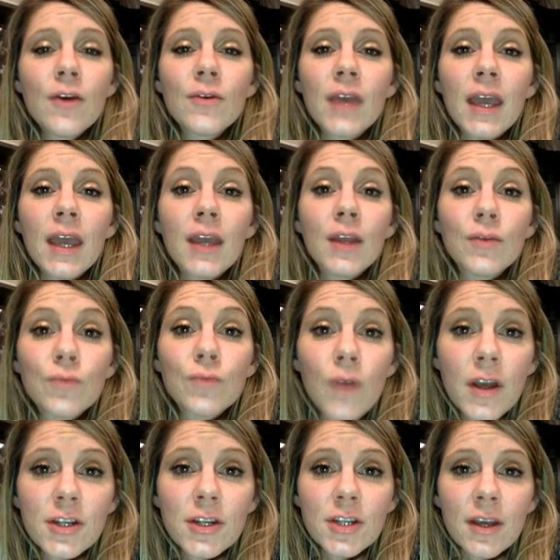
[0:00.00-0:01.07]
In
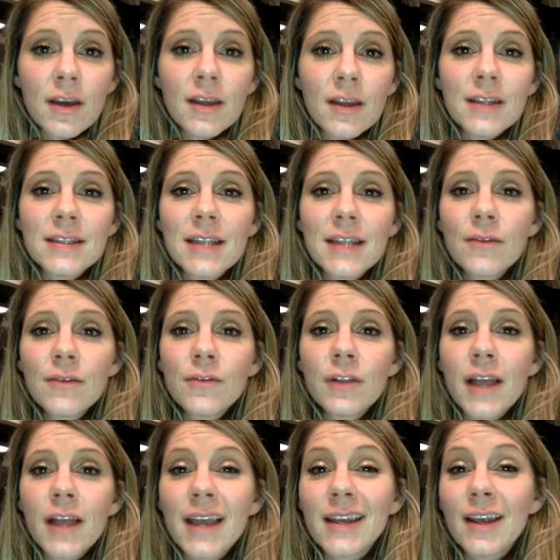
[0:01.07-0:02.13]
Russia, instead of
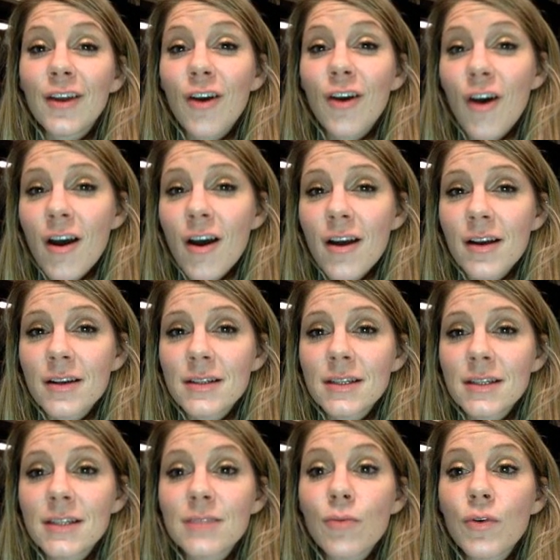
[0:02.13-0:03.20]
relying on cars,
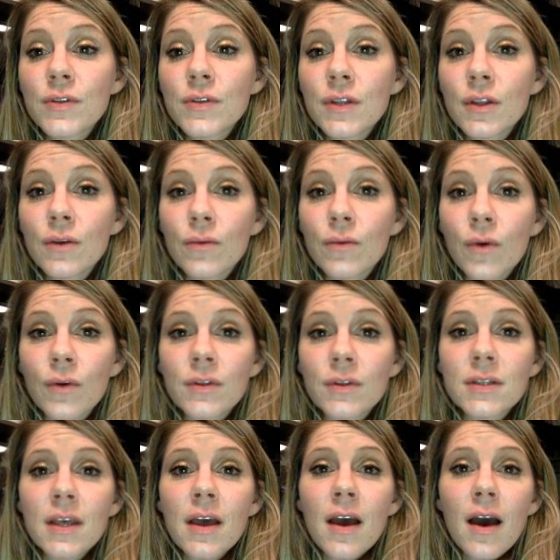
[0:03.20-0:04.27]
since most of their
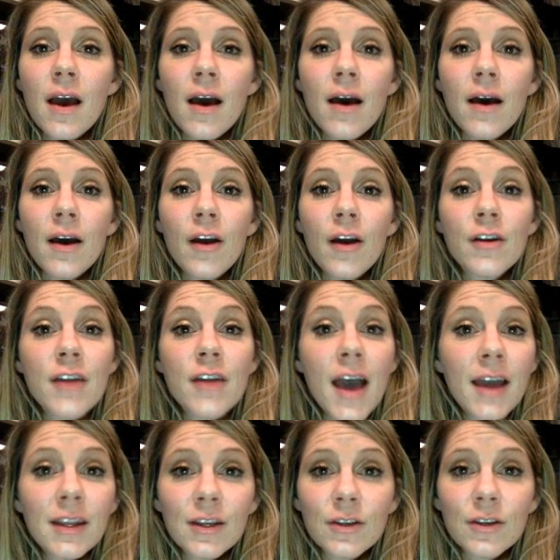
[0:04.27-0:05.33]
roads are
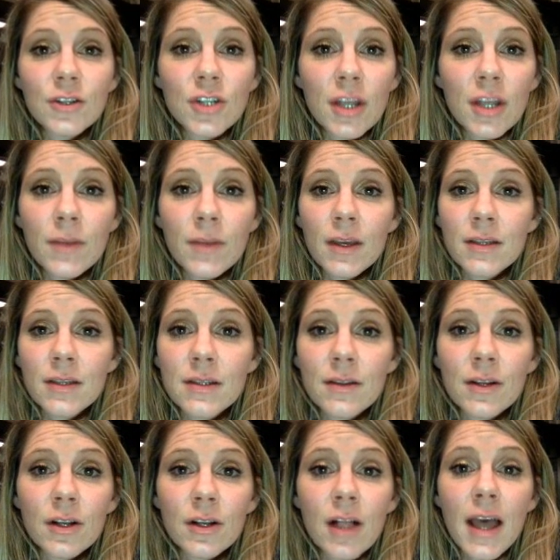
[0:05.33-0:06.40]
not in good shape because of
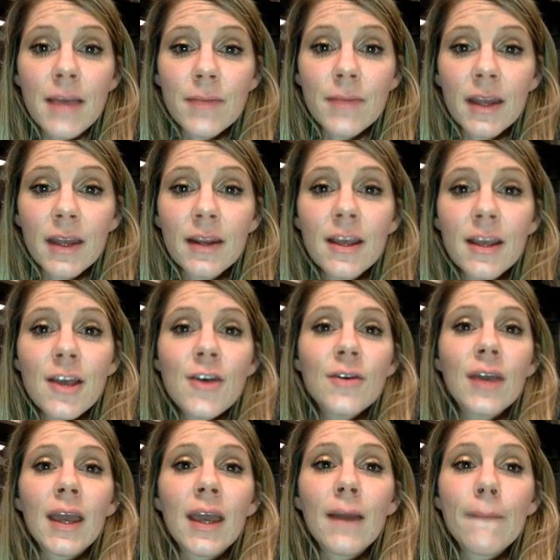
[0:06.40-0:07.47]
their climate,
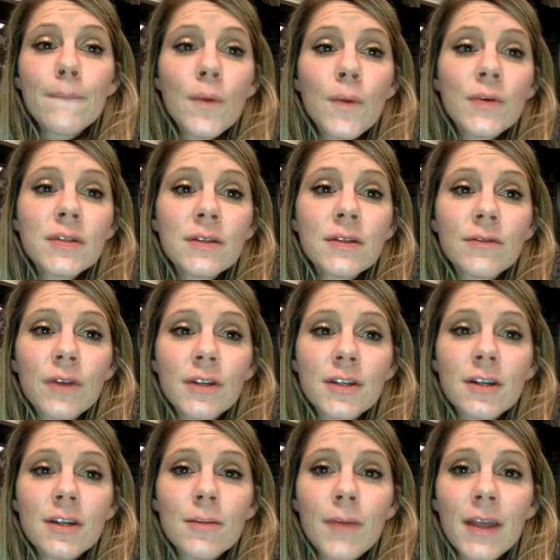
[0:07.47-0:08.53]
most of
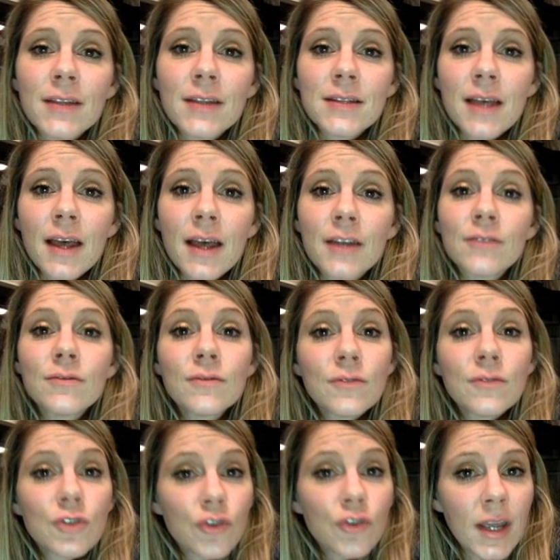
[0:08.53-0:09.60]
Russia depends on
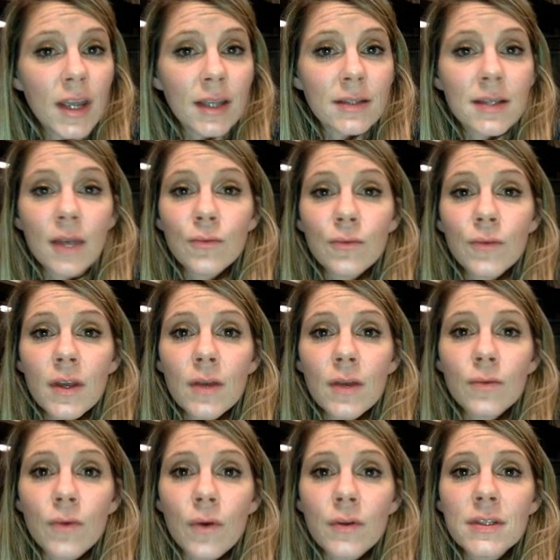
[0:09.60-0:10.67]
trains, on
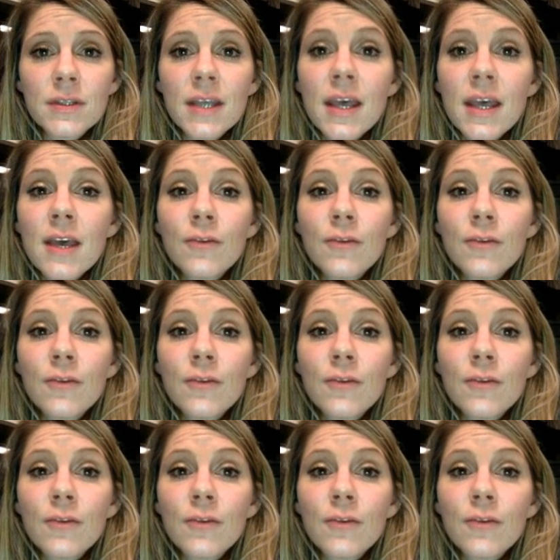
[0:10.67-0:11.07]
railroads.